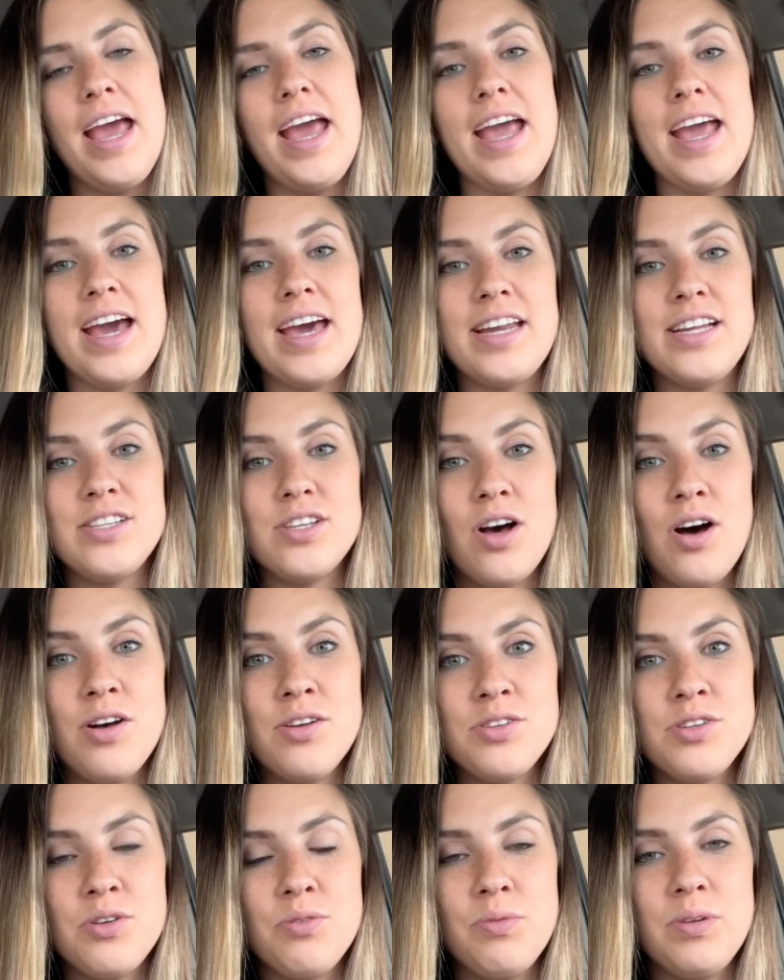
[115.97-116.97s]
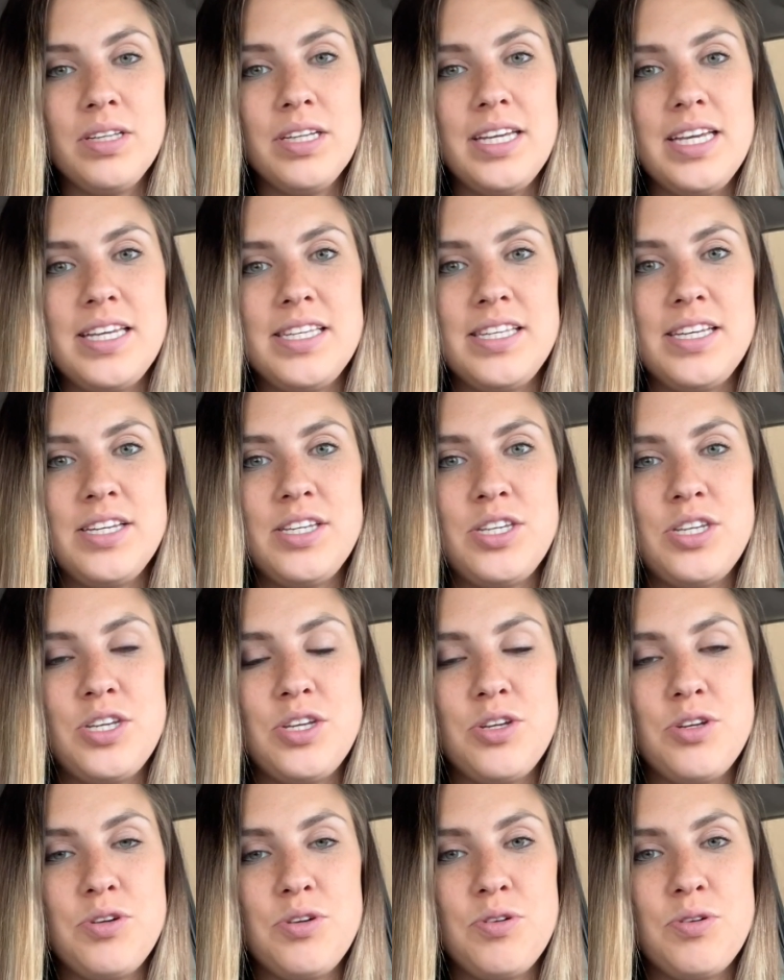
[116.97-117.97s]
and it's also really easy
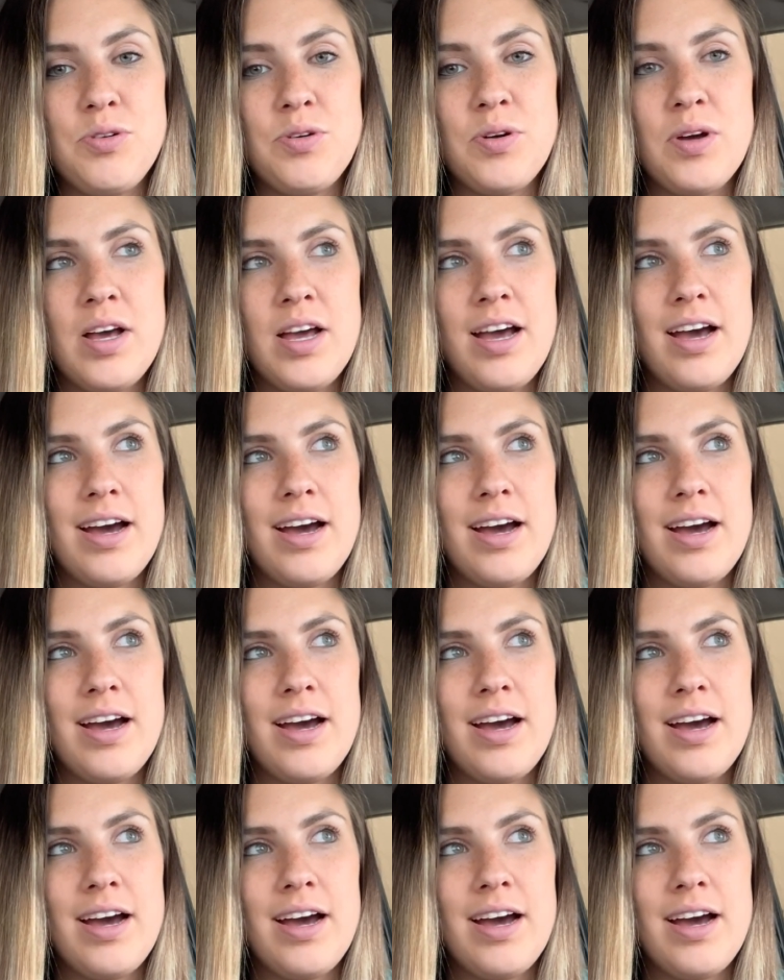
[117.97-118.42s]
to